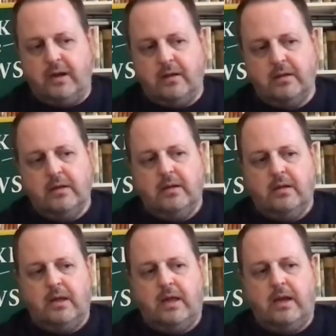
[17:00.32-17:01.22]
in
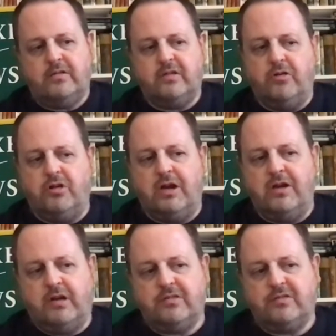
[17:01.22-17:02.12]
a socially
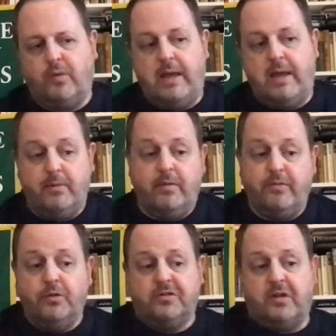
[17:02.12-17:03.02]
just way, but we've
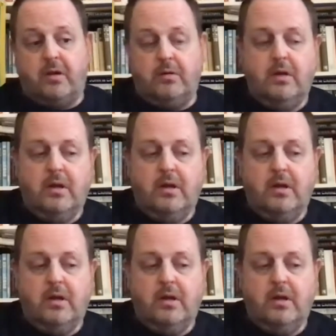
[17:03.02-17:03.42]
also